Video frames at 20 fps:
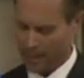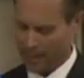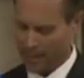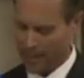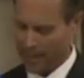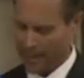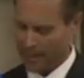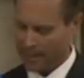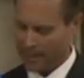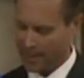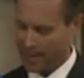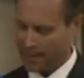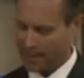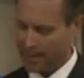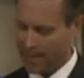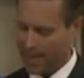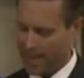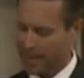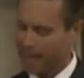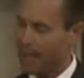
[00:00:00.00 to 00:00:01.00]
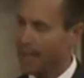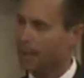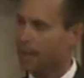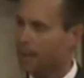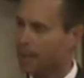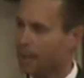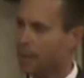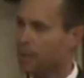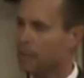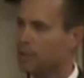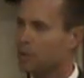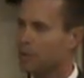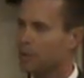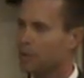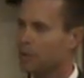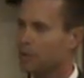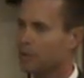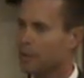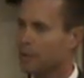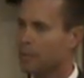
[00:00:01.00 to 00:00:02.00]
I intend to take that courage
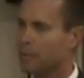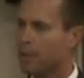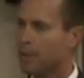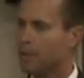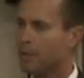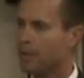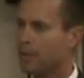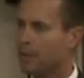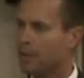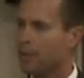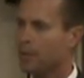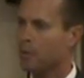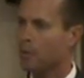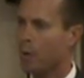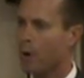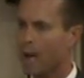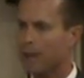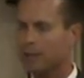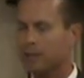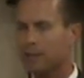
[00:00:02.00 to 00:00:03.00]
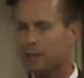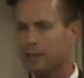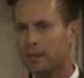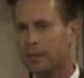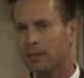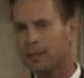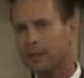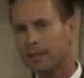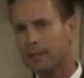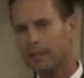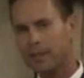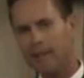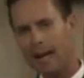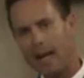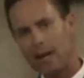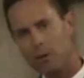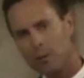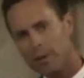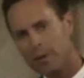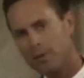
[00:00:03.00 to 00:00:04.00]
and be a leader in Washington that
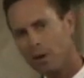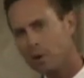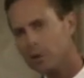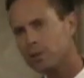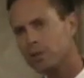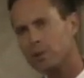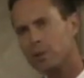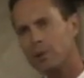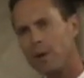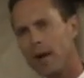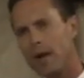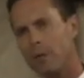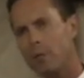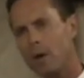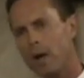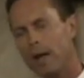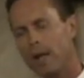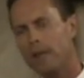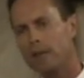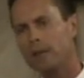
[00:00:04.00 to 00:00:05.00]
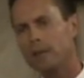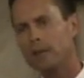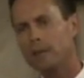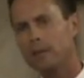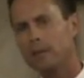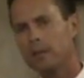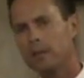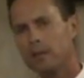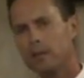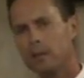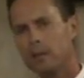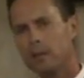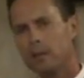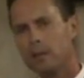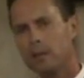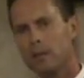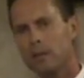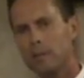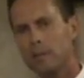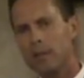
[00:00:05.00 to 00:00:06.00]
not only votes the right way,
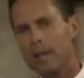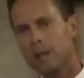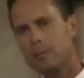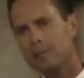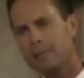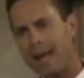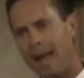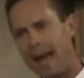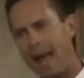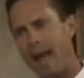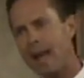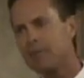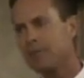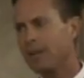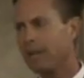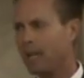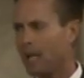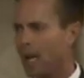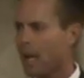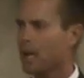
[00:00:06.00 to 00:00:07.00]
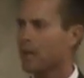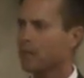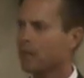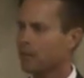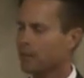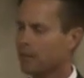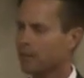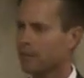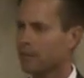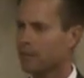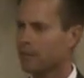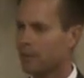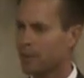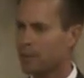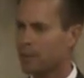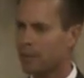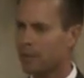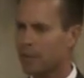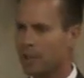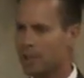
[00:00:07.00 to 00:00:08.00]
but helps to advocate
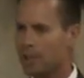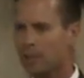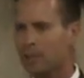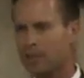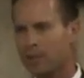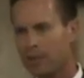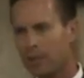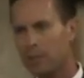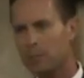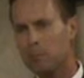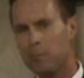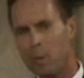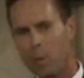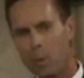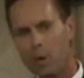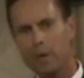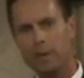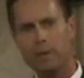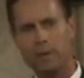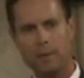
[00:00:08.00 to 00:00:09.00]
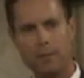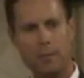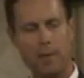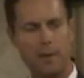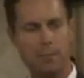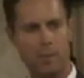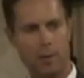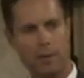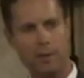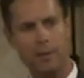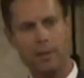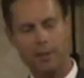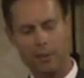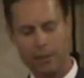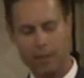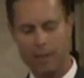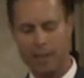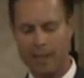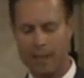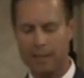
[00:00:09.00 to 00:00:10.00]
for positions that are important to people in the
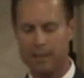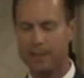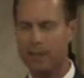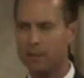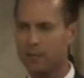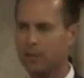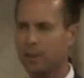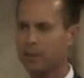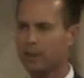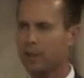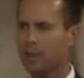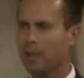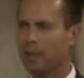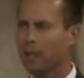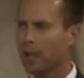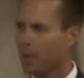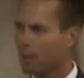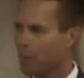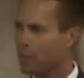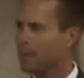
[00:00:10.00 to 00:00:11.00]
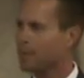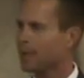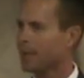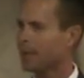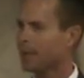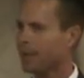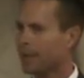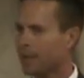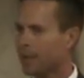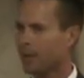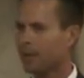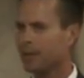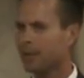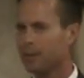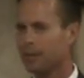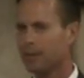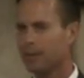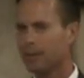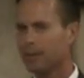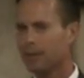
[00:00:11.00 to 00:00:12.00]
13th District. I want to be a leader
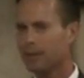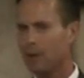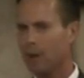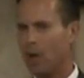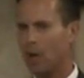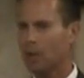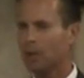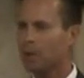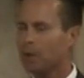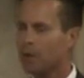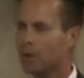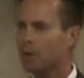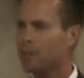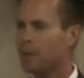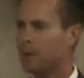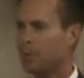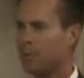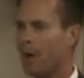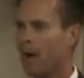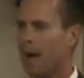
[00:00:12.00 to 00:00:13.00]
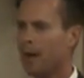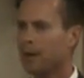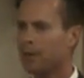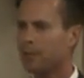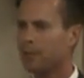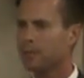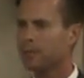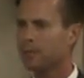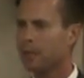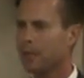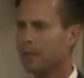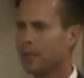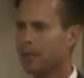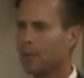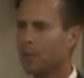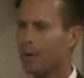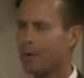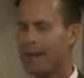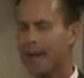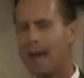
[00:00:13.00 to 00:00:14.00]
that all of you can be proud of.
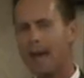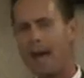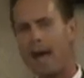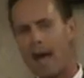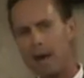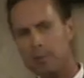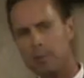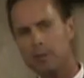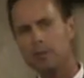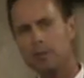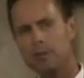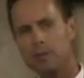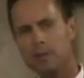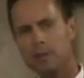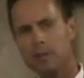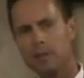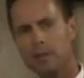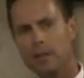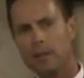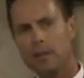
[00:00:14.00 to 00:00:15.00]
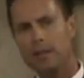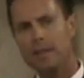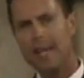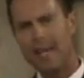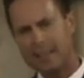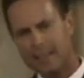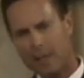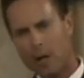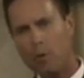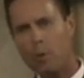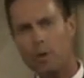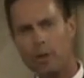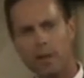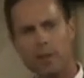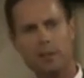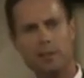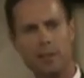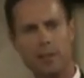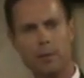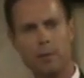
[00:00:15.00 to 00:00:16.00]
And when that happens, that's how we're going
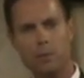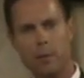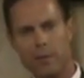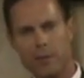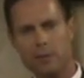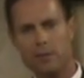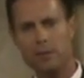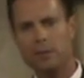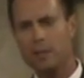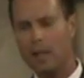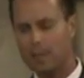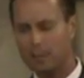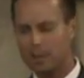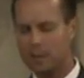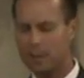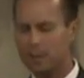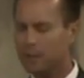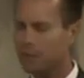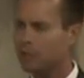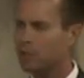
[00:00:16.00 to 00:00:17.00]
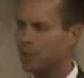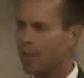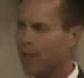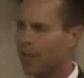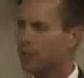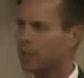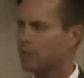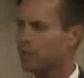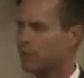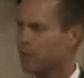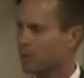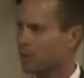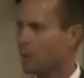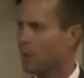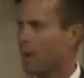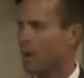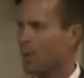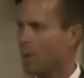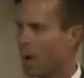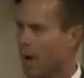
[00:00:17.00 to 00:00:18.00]
to see real substantive changes to the
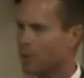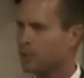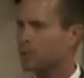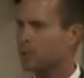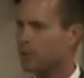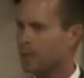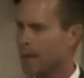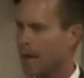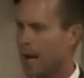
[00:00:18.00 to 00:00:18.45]
way Washington